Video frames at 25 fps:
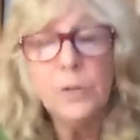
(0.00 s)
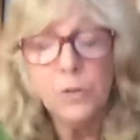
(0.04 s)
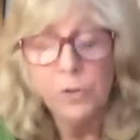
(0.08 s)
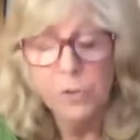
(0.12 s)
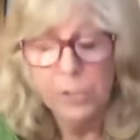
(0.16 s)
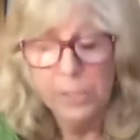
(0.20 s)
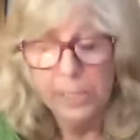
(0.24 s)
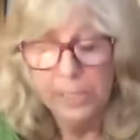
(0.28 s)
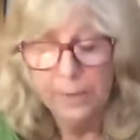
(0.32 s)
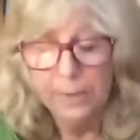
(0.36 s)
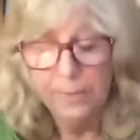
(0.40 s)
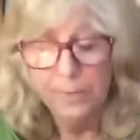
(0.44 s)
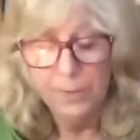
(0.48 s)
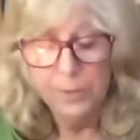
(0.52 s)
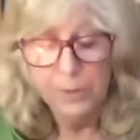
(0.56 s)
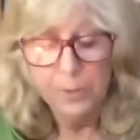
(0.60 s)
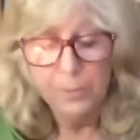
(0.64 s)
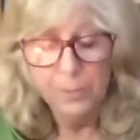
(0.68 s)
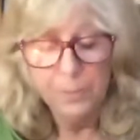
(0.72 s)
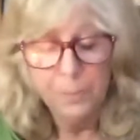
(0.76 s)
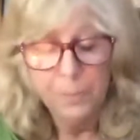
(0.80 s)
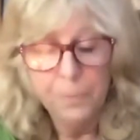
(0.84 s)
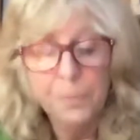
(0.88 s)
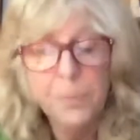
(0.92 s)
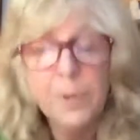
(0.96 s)
shift
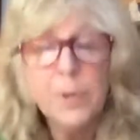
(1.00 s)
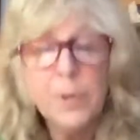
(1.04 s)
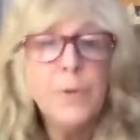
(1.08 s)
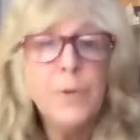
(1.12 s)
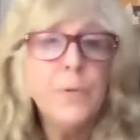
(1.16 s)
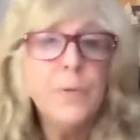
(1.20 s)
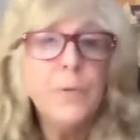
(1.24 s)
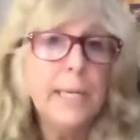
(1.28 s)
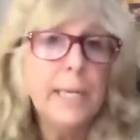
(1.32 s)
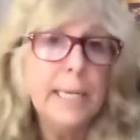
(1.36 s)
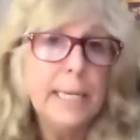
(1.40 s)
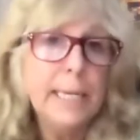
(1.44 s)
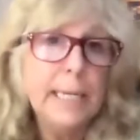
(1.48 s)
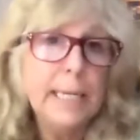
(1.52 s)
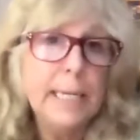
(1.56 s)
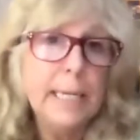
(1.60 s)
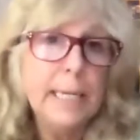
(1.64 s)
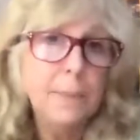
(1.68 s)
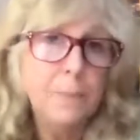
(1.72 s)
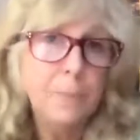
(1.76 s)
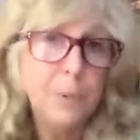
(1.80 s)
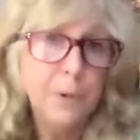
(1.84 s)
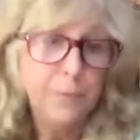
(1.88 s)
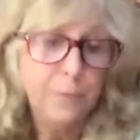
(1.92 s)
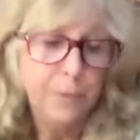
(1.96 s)
personally
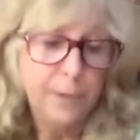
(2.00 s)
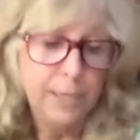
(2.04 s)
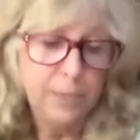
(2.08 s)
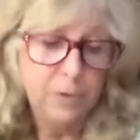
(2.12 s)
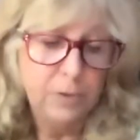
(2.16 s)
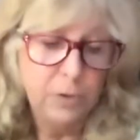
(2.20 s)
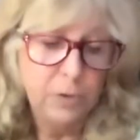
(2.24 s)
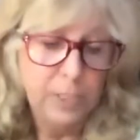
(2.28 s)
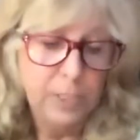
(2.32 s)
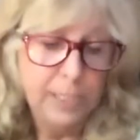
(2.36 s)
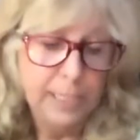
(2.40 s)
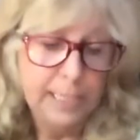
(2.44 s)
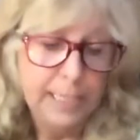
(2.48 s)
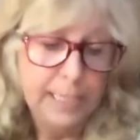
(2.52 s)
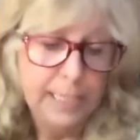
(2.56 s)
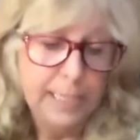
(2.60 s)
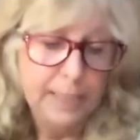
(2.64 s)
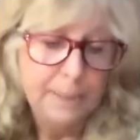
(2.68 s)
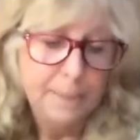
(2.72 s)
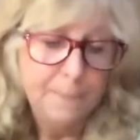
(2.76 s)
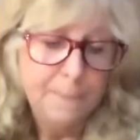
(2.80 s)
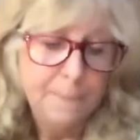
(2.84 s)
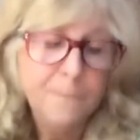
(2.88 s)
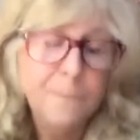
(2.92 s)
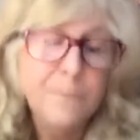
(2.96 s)
and
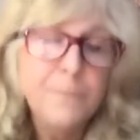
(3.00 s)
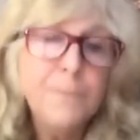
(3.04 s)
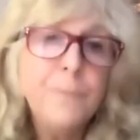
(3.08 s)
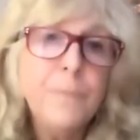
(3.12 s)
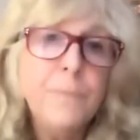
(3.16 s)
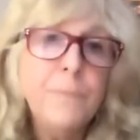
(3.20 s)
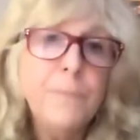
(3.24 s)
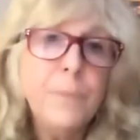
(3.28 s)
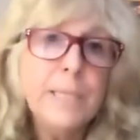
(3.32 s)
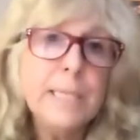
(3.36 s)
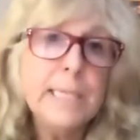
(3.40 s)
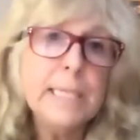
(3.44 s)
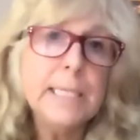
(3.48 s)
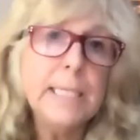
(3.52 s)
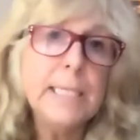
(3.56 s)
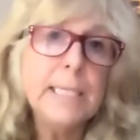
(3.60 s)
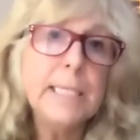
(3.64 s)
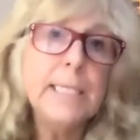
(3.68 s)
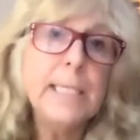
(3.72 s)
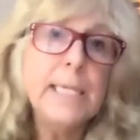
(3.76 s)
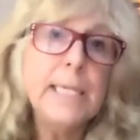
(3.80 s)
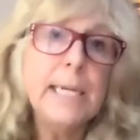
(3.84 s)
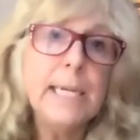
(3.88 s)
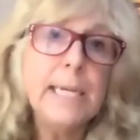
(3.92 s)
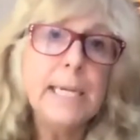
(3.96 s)
professionally,
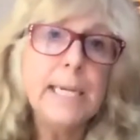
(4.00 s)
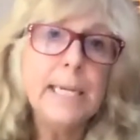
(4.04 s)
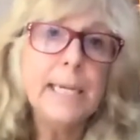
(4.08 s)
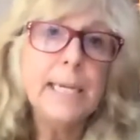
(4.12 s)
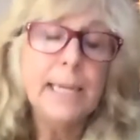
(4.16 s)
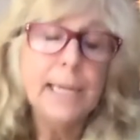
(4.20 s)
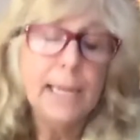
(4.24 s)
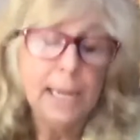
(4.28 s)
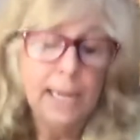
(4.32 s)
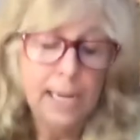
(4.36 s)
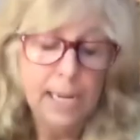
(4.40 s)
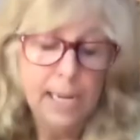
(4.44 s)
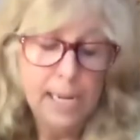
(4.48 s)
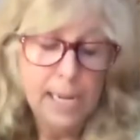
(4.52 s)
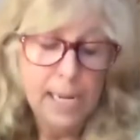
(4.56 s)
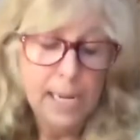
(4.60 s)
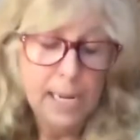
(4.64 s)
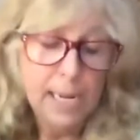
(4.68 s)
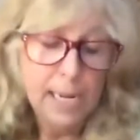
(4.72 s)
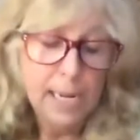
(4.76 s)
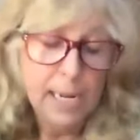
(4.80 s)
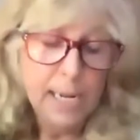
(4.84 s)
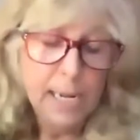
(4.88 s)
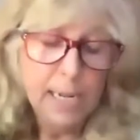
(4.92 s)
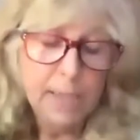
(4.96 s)
facilitating
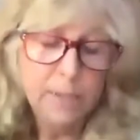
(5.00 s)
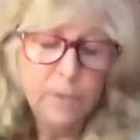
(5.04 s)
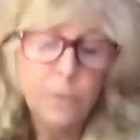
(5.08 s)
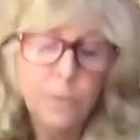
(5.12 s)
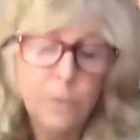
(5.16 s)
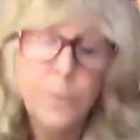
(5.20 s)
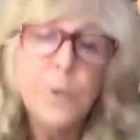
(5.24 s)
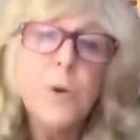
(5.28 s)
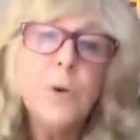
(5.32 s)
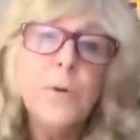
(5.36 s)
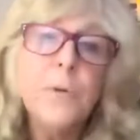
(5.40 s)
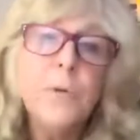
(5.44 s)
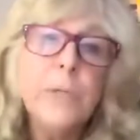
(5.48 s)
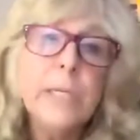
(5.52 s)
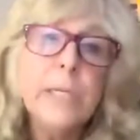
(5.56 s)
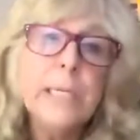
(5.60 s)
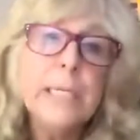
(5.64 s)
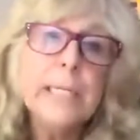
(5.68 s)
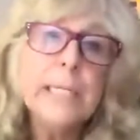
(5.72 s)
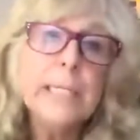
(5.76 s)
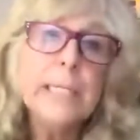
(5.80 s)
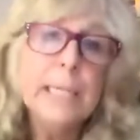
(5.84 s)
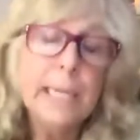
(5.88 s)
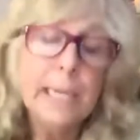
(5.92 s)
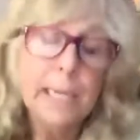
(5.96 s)
as a
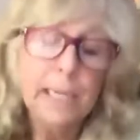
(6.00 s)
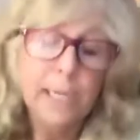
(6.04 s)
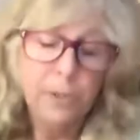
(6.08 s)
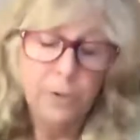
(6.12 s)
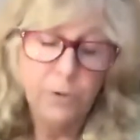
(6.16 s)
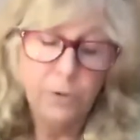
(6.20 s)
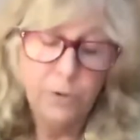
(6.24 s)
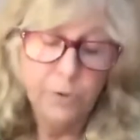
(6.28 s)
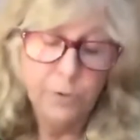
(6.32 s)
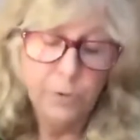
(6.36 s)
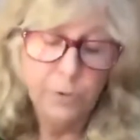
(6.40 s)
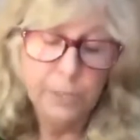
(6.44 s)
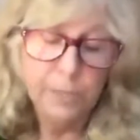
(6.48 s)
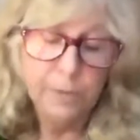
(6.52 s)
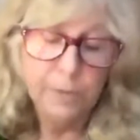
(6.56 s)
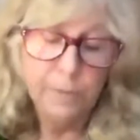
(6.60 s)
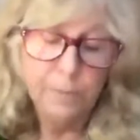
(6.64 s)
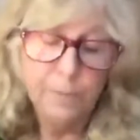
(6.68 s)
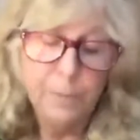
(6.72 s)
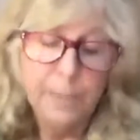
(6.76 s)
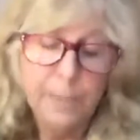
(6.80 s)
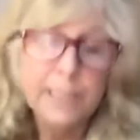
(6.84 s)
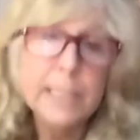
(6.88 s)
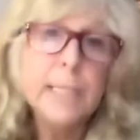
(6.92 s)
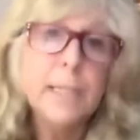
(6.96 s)
personal and
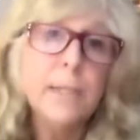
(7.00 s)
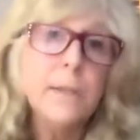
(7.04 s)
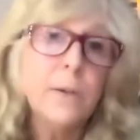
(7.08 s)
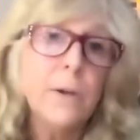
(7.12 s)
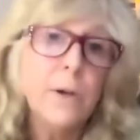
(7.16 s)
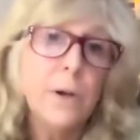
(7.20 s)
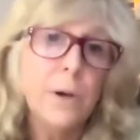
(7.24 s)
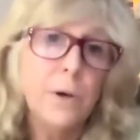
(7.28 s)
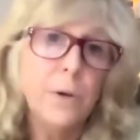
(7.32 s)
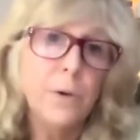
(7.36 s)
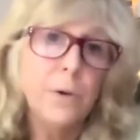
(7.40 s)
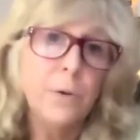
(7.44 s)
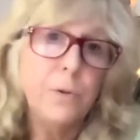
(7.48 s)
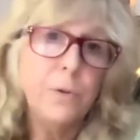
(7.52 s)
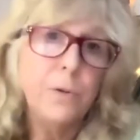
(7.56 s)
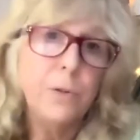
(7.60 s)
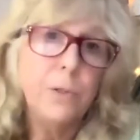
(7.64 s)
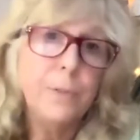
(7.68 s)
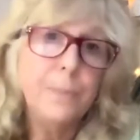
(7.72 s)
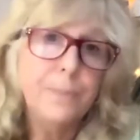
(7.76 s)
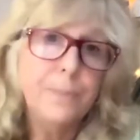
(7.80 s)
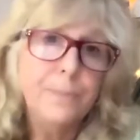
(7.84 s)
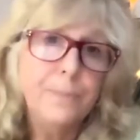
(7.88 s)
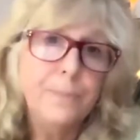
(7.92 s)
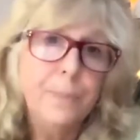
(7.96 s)
intuitive business coach.